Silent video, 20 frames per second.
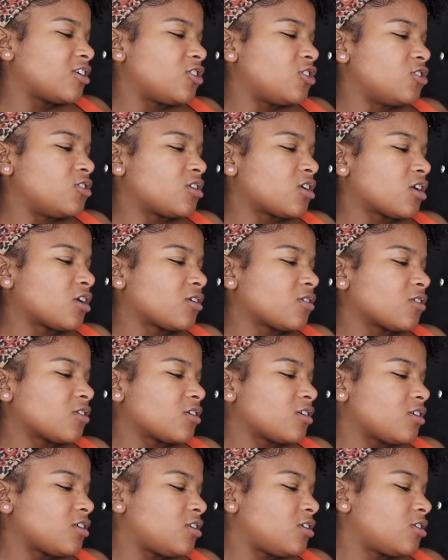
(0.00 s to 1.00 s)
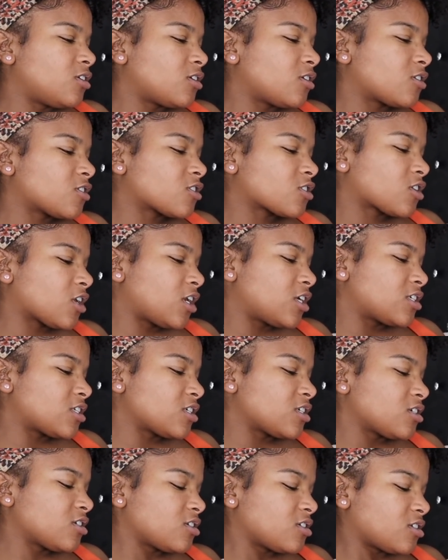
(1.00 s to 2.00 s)
You know. You know what's
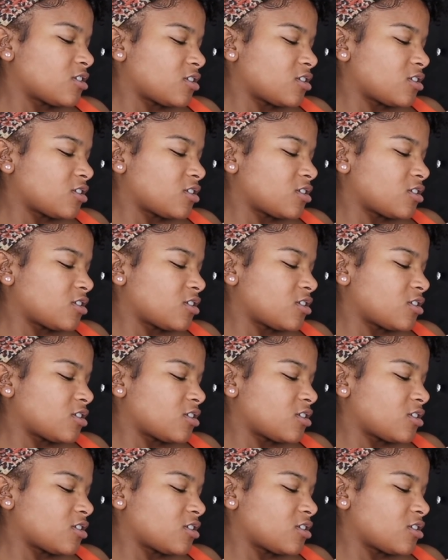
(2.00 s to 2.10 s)
crazy?